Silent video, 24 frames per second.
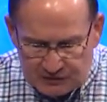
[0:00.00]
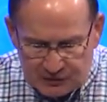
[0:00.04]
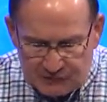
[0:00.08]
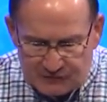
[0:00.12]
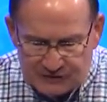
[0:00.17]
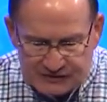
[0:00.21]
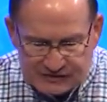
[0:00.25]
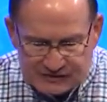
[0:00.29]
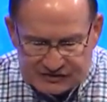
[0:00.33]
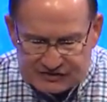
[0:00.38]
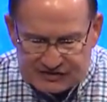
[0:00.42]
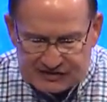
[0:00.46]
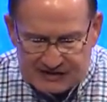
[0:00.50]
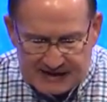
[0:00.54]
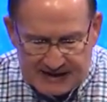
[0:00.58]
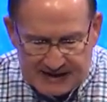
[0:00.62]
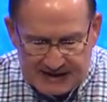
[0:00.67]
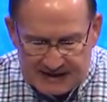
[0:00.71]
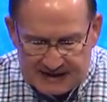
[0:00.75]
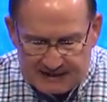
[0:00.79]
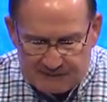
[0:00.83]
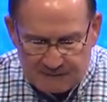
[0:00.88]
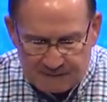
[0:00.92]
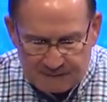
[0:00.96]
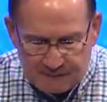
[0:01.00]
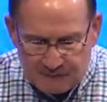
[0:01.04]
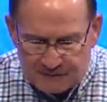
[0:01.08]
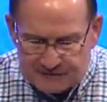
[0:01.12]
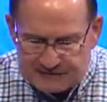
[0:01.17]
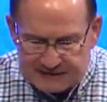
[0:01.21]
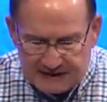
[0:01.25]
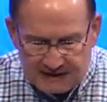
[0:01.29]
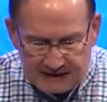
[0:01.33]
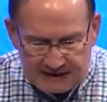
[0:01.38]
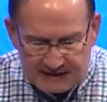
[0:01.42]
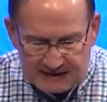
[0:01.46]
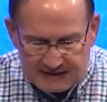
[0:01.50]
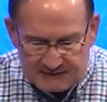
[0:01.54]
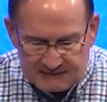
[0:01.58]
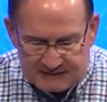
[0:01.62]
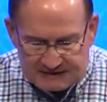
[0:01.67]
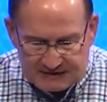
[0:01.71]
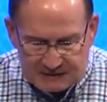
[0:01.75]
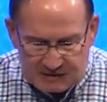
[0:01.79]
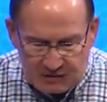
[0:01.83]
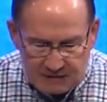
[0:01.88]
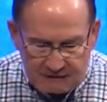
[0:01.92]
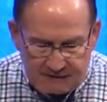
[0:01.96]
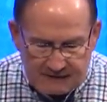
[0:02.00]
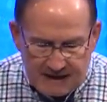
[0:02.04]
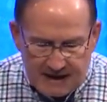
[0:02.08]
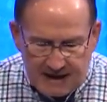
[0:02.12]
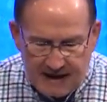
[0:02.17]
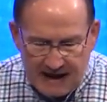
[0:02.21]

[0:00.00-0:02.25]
Christianity before telling himself,